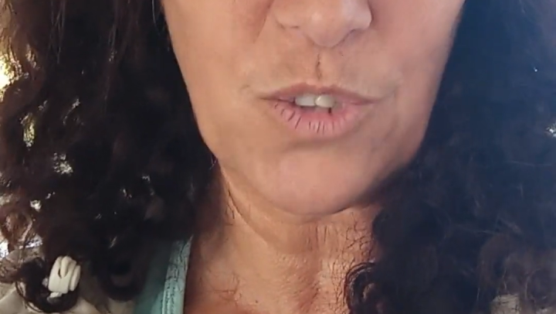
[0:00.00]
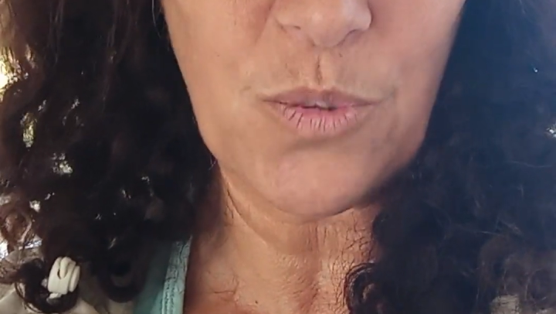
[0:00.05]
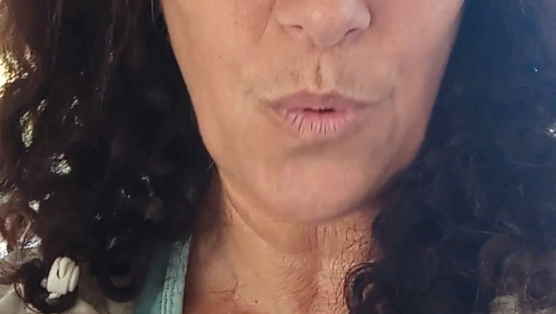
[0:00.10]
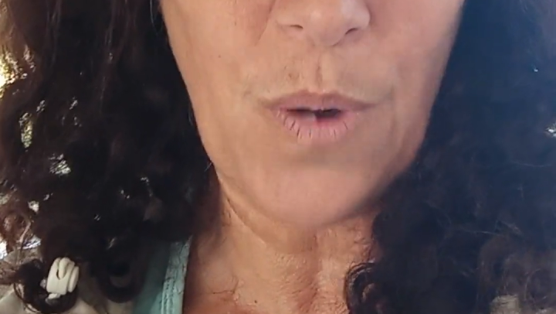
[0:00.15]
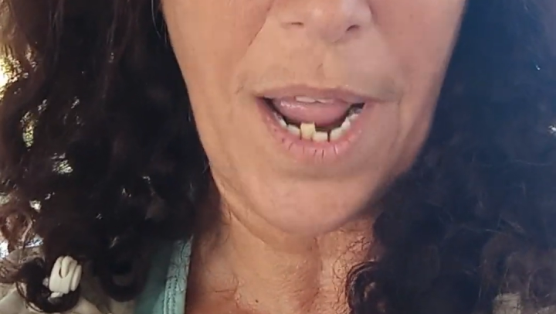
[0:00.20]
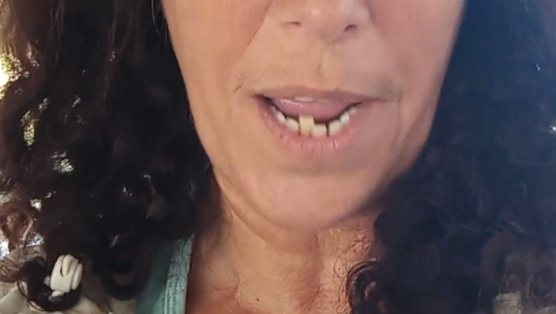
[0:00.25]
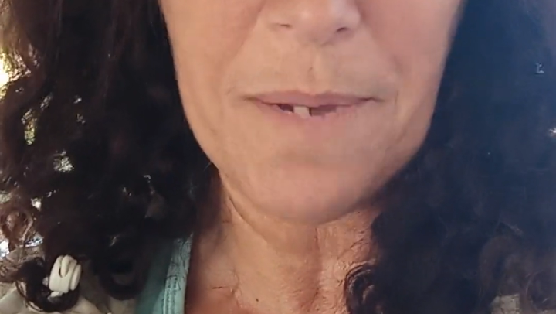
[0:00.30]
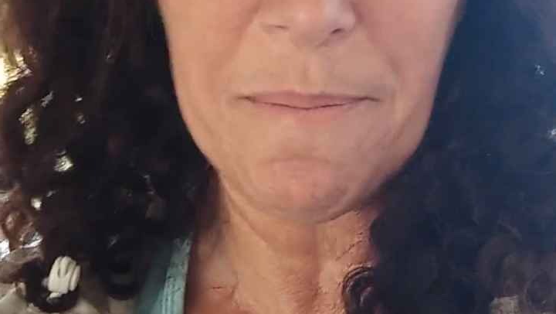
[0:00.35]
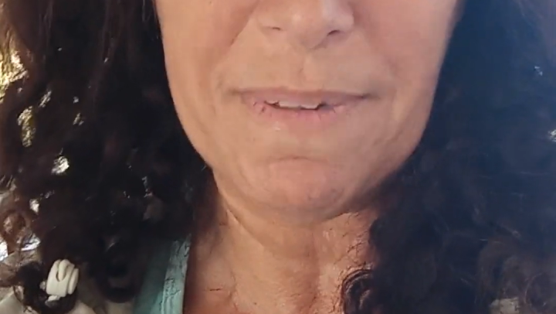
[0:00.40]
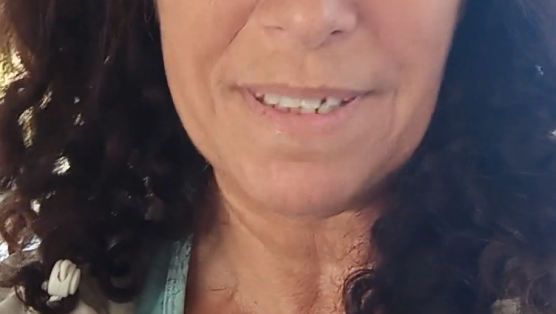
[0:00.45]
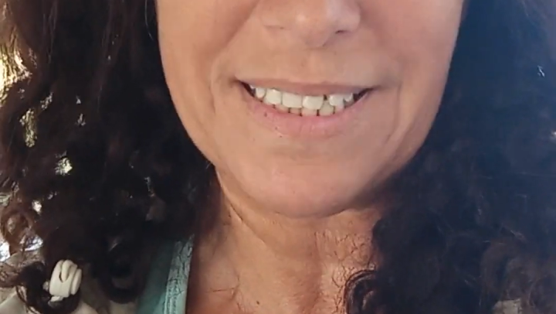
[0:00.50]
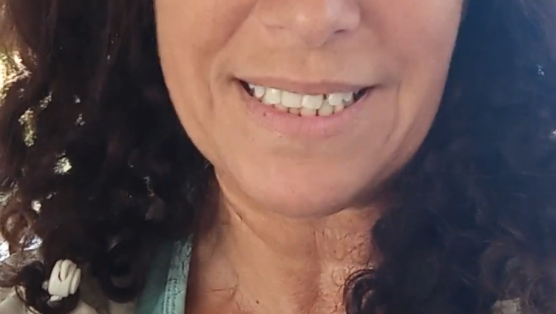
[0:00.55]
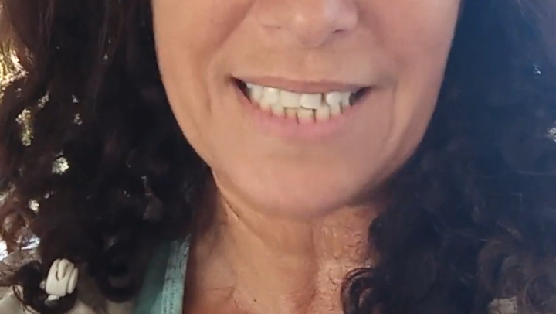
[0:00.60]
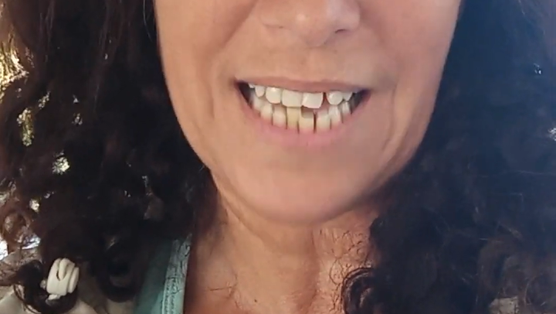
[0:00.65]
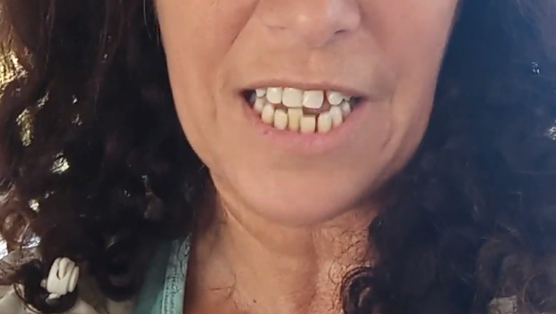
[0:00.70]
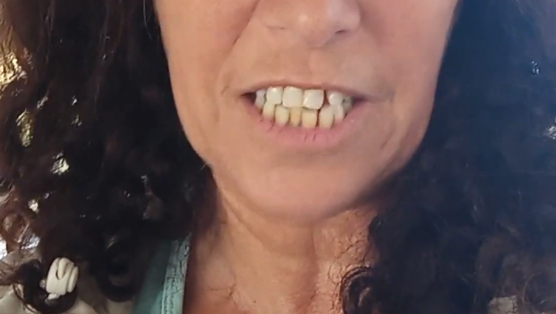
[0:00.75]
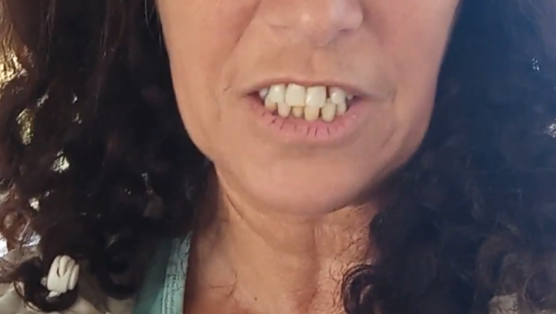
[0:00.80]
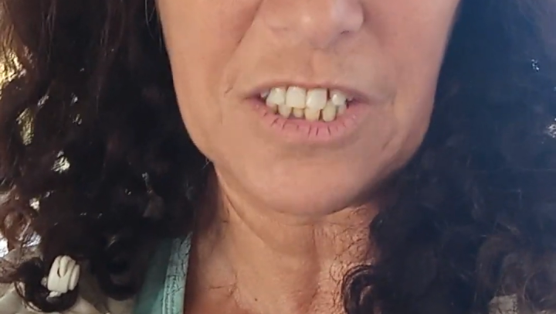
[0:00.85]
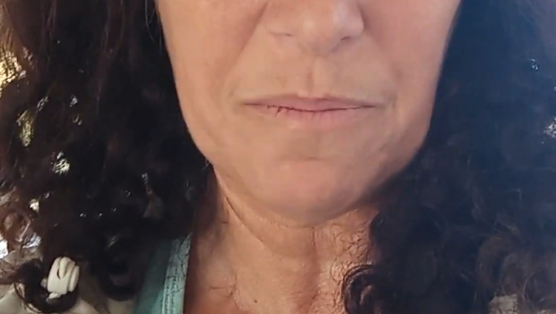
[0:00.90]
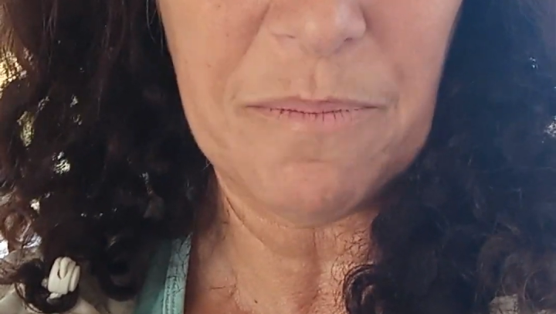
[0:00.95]
right
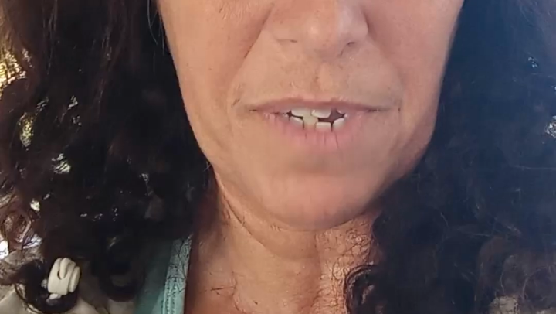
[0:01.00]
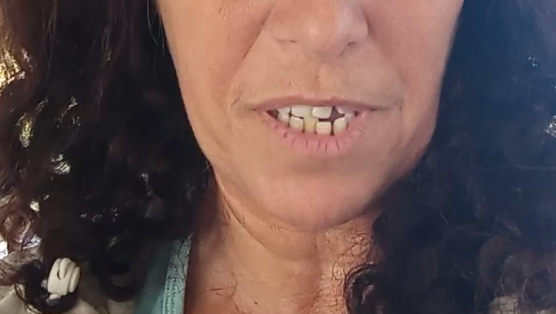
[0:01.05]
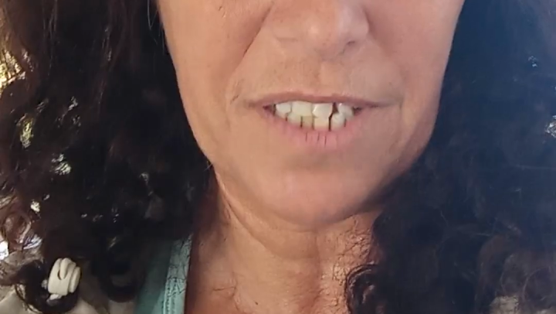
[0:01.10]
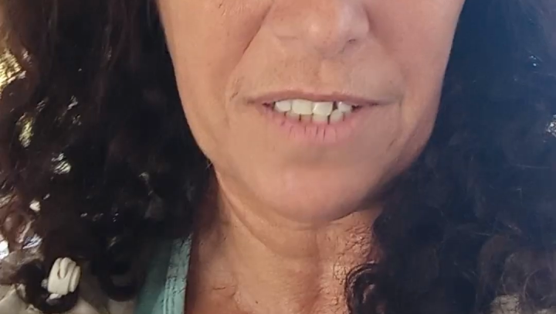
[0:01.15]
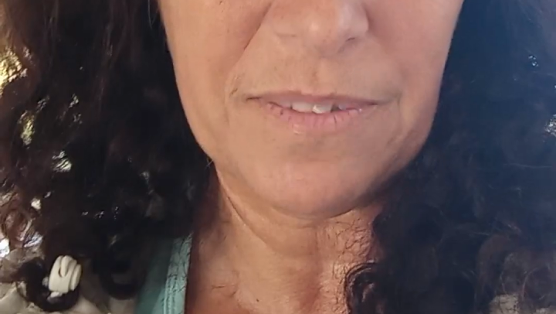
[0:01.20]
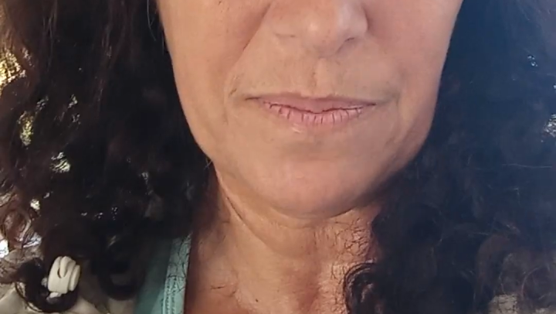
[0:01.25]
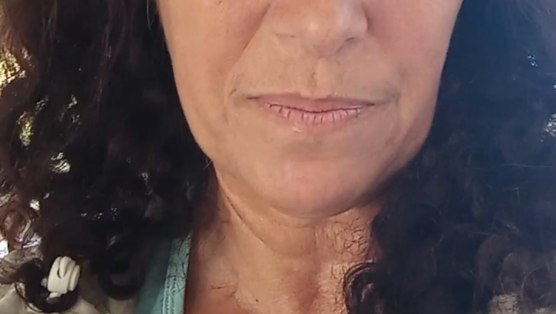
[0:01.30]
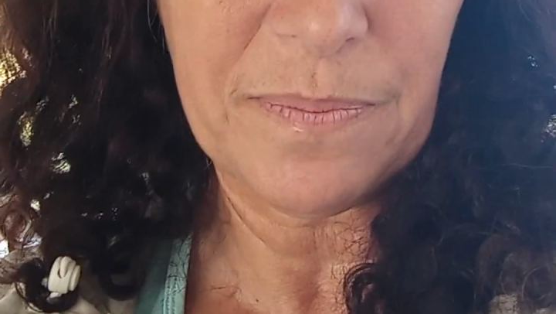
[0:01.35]
beside me.